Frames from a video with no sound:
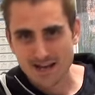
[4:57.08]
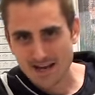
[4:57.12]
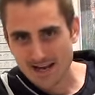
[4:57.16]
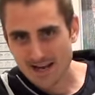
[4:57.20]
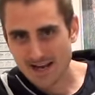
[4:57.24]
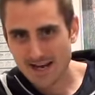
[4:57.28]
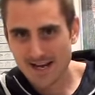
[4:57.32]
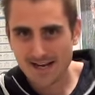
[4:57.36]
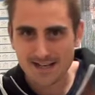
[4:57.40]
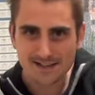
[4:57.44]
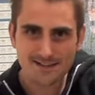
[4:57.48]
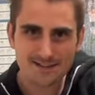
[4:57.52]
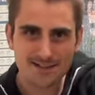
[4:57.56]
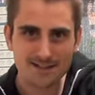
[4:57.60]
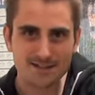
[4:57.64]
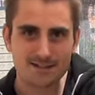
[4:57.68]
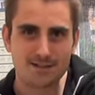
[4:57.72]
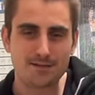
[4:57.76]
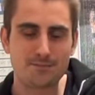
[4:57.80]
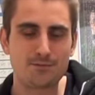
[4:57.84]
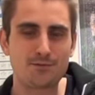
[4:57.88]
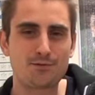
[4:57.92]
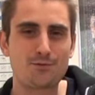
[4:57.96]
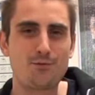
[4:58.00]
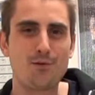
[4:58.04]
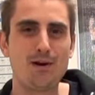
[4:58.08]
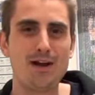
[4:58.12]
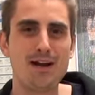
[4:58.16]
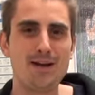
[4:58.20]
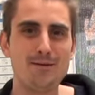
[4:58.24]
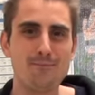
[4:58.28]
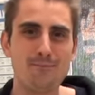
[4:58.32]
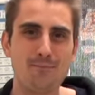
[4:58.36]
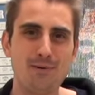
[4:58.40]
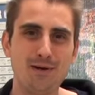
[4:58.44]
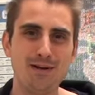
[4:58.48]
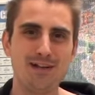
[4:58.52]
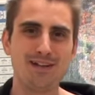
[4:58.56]
hit the
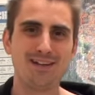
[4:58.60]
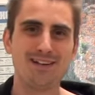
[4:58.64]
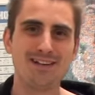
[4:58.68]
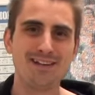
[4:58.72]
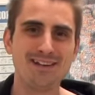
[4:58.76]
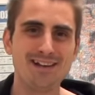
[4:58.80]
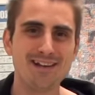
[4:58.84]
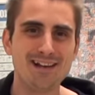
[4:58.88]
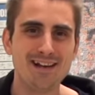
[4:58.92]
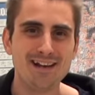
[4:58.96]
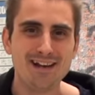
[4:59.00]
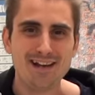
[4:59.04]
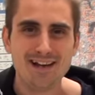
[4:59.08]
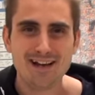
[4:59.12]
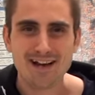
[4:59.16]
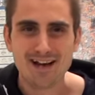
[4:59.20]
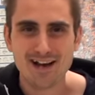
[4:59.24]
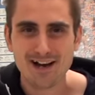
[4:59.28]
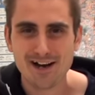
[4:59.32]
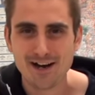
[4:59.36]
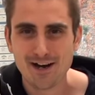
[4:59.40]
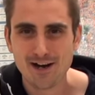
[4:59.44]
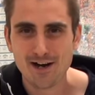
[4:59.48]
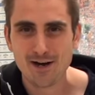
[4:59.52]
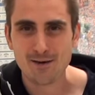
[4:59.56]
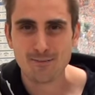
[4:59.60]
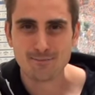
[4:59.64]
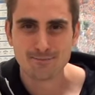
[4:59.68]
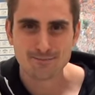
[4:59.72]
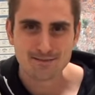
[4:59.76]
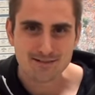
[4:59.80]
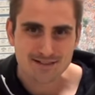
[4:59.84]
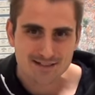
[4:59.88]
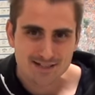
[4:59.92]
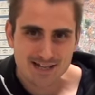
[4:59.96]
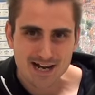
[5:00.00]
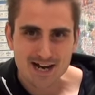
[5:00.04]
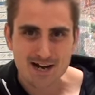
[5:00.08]
subscribe button,
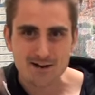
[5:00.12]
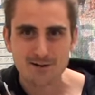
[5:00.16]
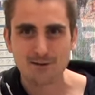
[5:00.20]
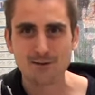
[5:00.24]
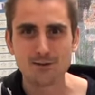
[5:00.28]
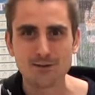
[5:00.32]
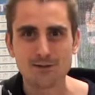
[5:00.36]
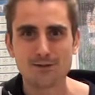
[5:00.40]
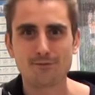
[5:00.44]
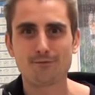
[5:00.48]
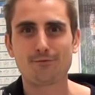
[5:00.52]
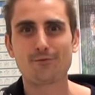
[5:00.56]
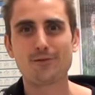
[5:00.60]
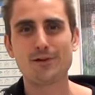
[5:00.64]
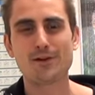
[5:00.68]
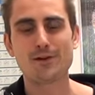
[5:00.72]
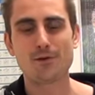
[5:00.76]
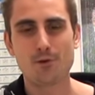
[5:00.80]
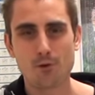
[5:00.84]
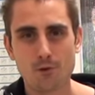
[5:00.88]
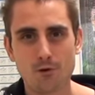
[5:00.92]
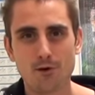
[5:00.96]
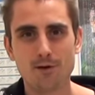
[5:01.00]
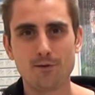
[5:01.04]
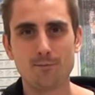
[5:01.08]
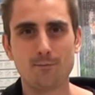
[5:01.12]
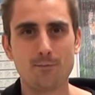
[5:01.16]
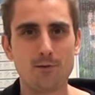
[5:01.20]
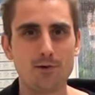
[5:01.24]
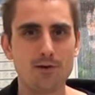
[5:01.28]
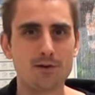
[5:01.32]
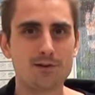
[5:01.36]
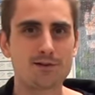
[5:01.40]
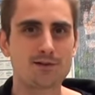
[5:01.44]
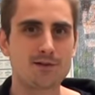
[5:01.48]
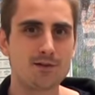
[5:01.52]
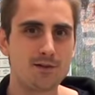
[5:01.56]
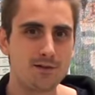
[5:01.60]
download the free chord
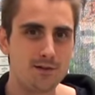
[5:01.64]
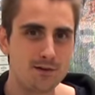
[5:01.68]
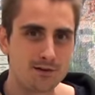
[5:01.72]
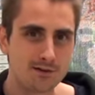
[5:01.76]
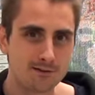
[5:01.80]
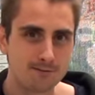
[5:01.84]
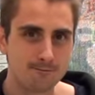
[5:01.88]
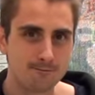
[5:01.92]
book so that you